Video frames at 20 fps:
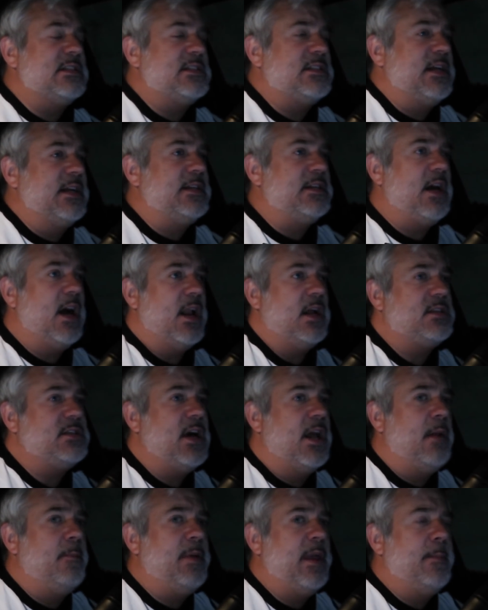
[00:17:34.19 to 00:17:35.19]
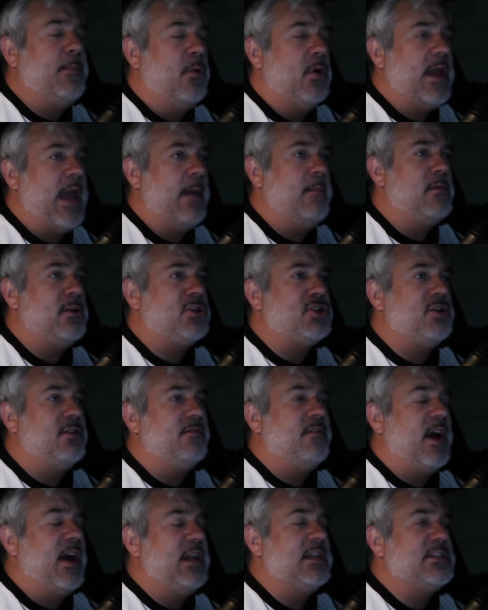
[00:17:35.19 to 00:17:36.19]
And it's like not a ton of people came and she
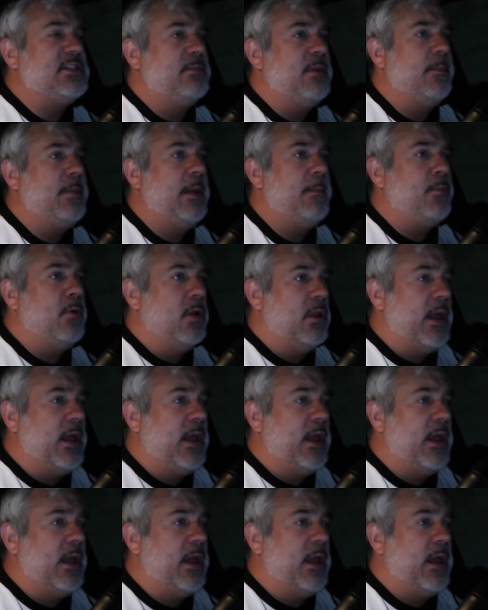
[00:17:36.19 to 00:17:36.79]
invited so many people.